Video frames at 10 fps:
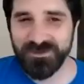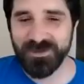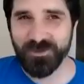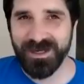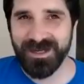me
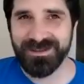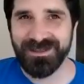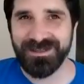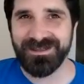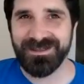away
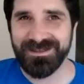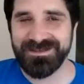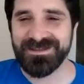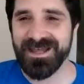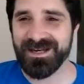that it
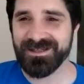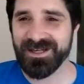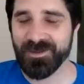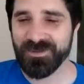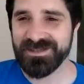is that
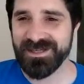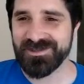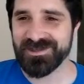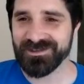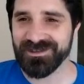
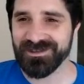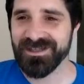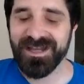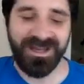computationally